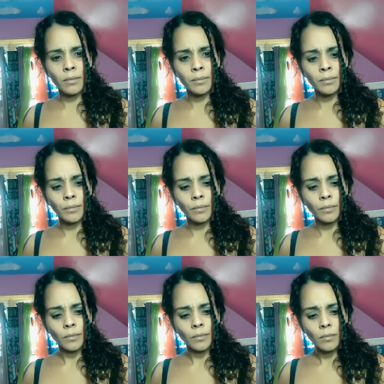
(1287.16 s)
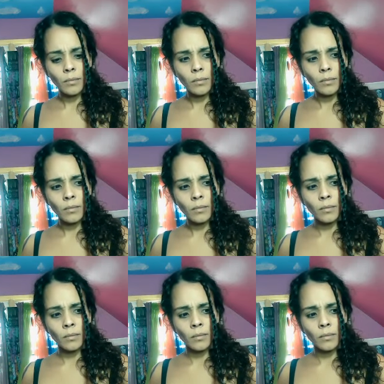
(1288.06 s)

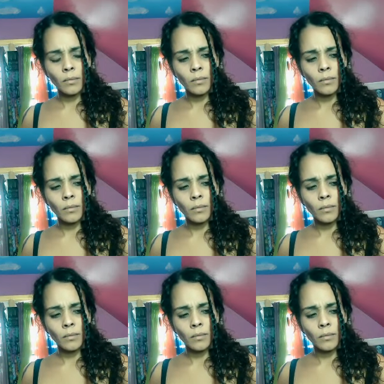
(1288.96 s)
[no speech]